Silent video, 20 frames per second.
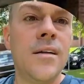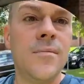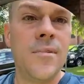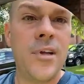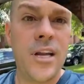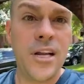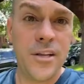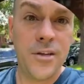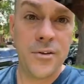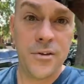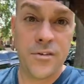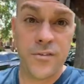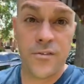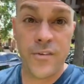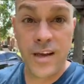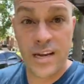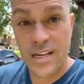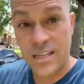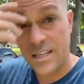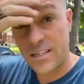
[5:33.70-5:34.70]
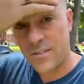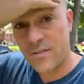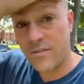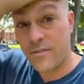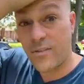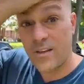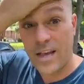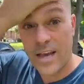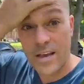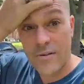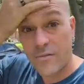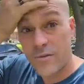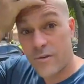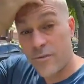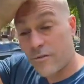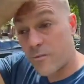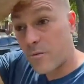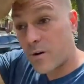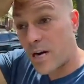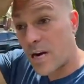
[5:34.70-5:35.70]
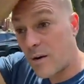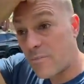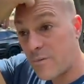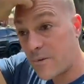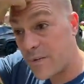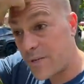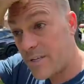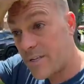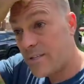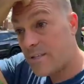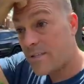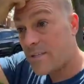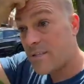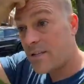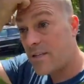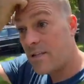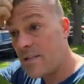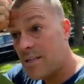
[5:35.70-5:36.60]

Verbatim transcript: Not a huge fan of these flat roof properties.